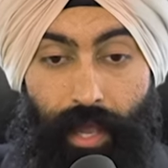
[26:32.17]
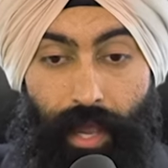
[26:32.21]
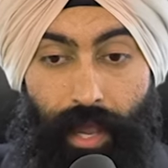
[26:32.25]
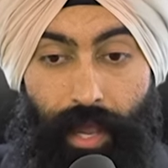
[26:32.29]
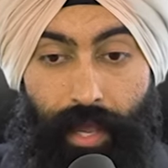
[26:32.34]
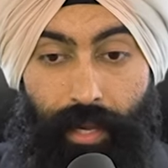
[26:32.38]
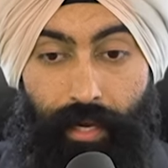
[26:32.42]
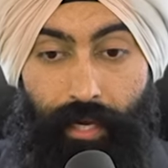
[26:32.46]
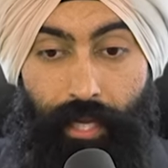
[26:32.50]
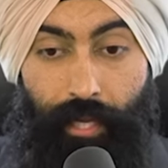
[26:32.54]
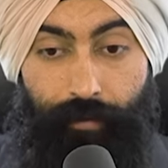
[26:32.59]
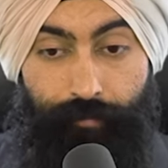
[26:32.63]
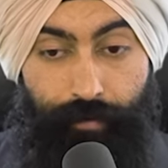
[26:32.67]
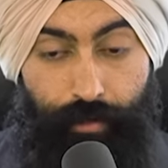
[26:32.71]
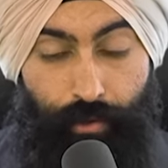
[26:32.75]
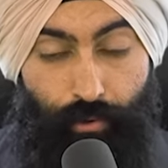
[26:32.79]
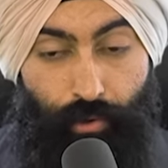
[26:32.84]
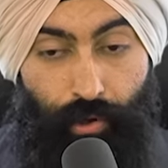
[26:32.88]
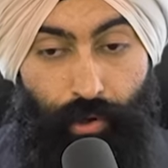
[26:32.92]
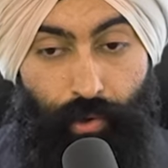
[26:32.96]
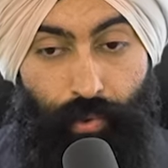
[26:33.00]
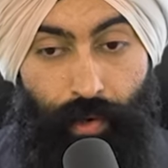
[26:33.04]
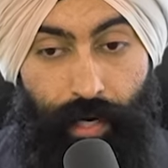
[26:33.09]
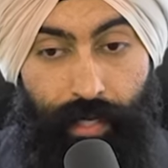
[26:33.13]
And if you
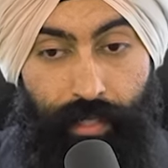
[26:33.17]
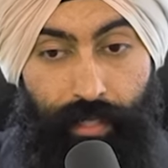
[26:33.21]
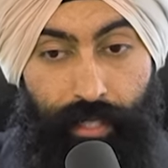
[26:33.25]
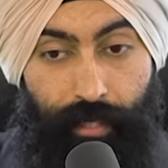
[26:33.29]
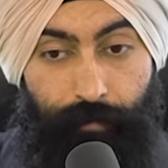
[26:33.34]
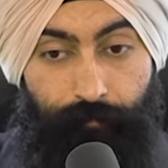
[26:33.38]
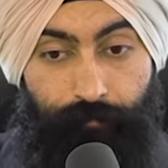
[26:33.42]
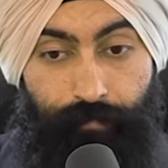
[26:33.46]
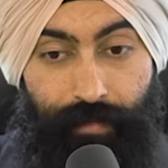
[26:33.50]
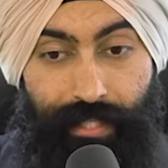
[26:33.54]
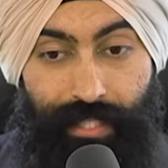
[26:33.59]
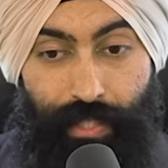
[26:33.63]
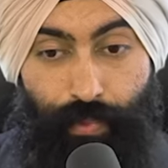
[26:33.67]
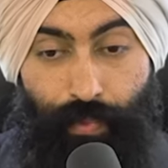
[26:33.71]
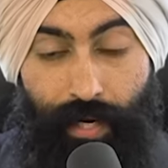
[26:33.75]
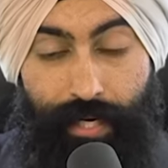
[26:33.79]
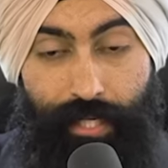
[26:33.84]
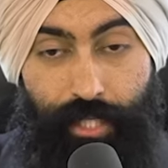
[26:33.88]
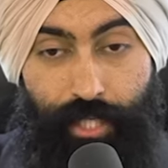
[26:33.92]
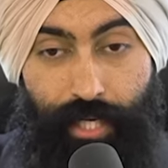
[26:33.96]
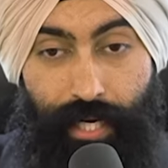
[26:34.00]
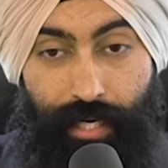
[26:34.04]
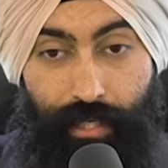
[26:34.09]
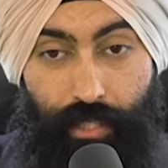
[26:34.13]
do it correctly, this
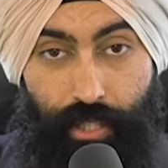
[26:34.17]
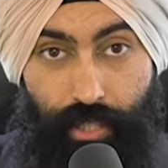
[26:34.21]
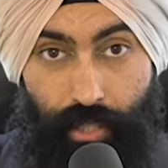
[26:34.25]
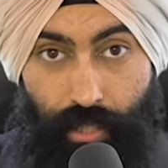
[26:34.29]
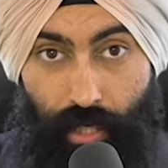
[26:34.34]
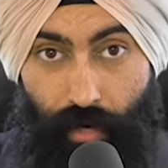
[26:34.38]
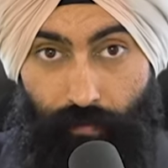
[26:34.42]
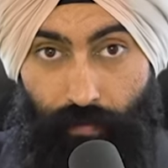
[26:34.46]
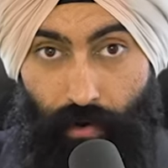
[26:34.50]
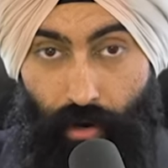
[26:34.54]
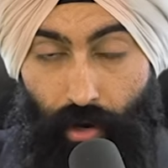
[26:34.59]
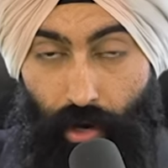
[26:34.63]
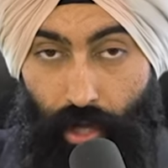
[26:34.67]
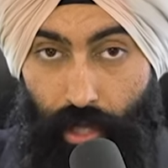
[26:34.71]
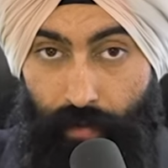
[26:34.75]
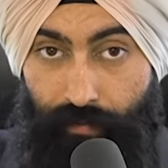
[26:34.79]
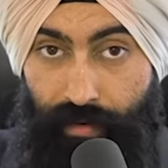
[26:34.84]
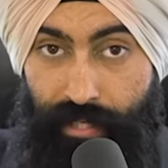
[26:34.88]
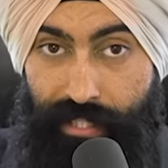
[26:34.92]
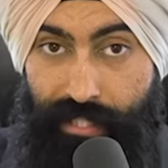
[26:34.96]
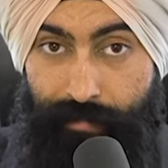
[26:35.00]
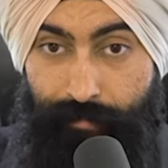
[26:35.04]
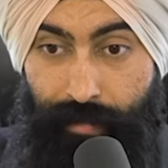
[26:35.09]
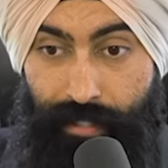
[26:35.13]
rent check should cover all of
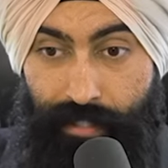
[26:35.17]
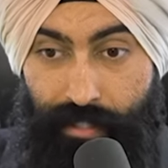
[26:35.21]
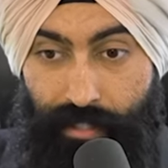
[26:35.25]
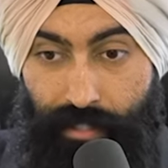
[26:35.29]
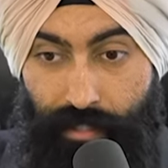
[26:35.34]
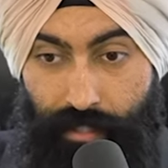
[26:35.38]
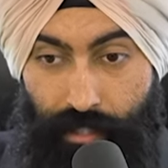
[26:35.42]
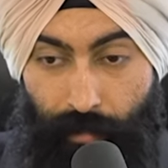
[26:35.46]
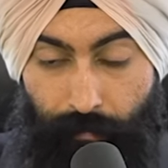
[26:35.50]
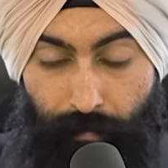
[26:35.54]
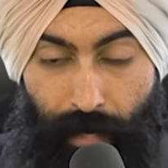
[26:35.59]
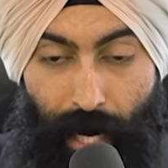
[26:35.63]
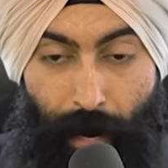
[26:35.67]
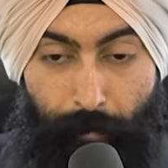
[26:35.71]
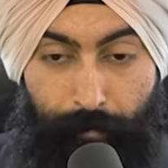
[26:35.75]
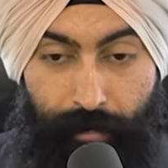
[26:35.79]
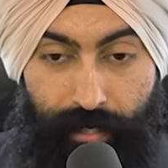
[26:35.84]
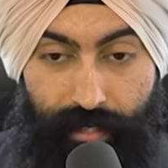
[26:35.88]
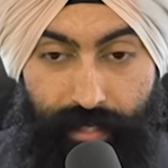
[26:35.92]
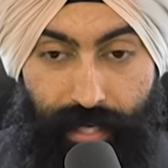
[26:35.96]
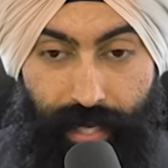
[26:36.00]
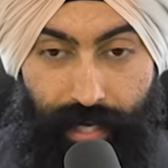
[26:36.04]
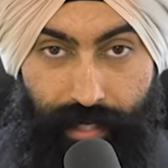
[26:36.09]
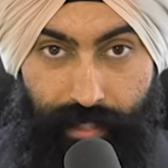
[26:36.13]
your expenses, your
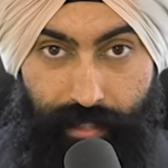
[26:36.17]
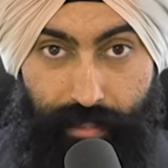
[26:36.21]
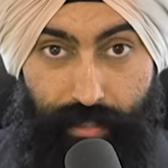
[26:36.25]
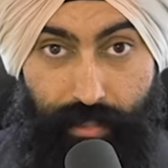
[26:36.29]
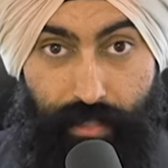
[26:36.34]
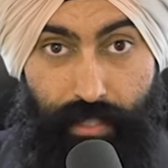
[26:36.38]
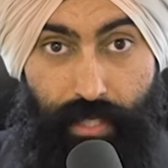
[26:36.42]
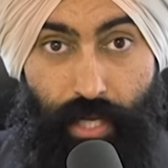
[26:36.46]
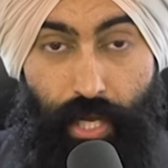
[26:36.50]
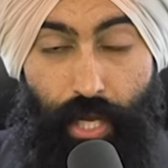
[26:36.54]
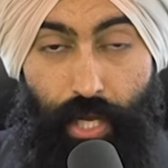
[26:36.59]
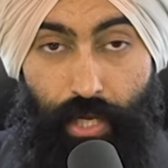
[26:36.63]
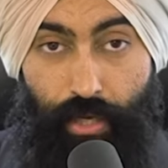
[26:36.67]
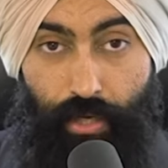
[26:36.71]
property taxes,